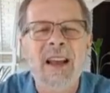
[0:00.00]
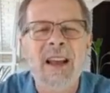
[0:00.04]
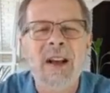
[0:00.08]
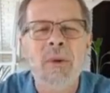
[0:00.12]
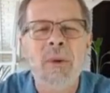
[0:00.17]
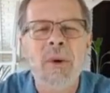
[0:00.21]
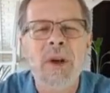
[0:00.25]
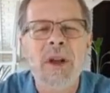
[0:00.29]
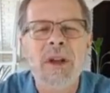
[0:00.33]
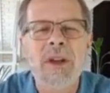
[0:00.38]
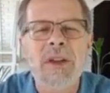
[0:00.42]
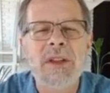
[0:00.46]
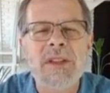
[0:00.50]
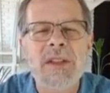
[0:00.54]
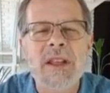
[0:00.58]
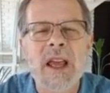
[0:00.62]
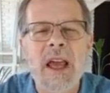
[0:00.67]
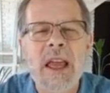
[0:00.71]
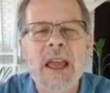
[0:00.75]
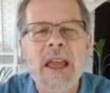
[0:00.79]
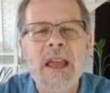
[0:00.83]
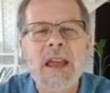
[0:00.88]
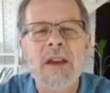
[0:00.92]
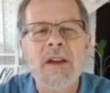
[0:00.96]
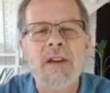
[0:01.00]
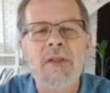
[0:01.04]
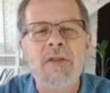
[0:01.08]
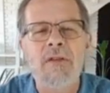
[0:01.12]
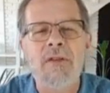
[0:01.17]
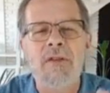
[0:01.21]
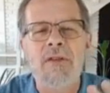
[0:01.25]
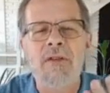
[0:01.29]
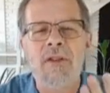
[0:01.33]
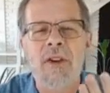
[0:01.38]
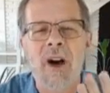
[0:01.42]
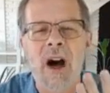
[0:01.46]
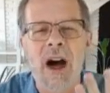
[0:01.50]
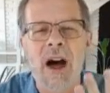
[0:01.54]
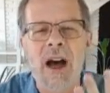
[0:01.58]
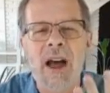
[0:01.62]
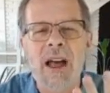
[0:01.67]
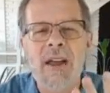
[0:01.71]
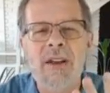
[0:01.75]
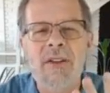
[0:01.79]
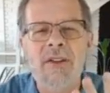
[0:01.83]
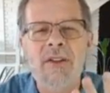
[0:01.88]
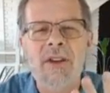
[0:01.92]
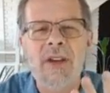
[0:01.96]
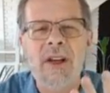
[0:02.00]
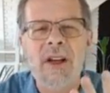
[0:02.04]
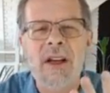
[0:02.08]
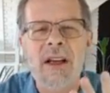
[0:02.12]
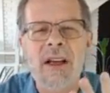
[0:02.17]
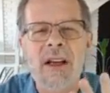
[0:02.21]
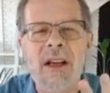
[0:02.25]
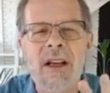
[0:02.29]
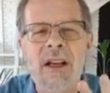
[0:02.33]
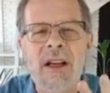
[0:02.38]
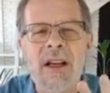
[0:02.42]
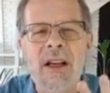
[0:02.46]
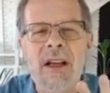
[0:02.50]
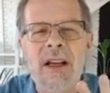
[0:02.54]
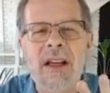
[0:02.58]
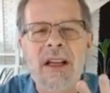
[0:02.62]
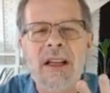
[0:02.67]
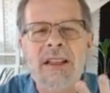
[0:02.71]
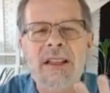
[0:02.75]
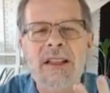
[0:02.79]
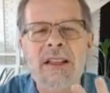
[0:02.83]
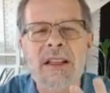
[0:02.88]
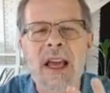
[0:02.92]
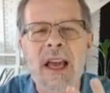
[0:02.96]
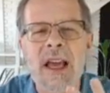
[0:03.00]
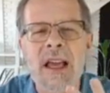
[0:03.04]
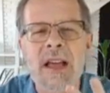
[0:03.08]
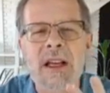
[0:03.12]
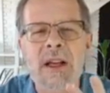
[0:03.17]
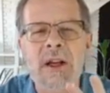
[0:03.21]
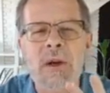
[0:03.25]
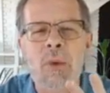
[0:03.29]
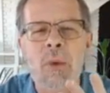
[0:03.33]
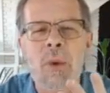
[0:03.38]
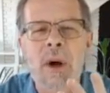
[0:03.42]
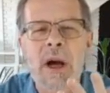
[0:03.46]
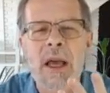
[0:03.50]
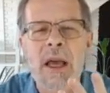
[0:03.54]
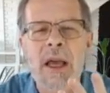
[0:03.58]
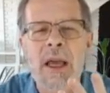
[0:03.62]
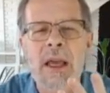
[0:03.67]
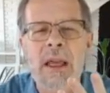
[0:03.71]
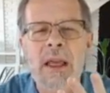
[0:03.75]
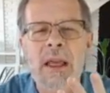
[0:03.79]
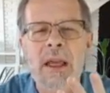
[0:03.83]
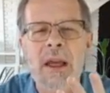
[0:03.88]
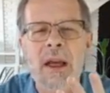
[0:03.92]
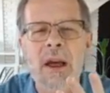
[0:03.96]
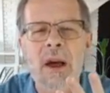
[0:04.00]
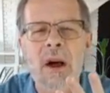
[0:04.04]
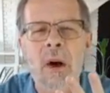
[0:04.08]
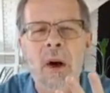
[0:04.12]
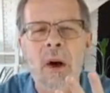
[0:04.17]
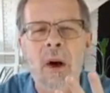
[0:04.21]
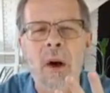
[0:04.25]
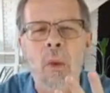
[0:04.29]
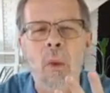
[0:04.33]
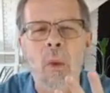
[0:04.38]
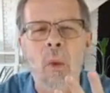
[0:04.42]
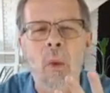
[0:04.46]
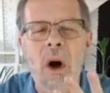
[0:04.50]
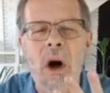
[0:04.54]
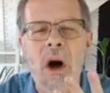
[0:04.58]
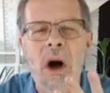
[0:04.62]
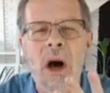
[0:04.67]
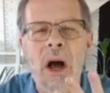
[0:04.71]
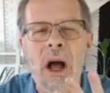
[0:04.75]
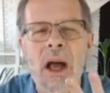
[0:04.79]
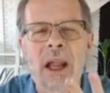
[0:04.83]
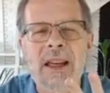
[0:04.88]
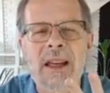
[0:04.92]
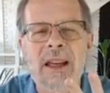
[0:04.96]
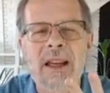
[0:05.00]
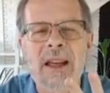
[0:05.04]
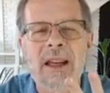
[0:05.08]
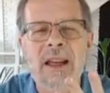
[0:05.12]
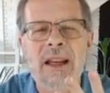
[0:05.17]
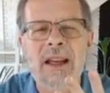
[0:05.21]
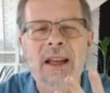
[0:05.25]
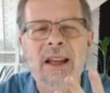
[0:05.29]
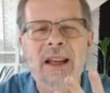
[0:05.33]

We could say 5 take away 1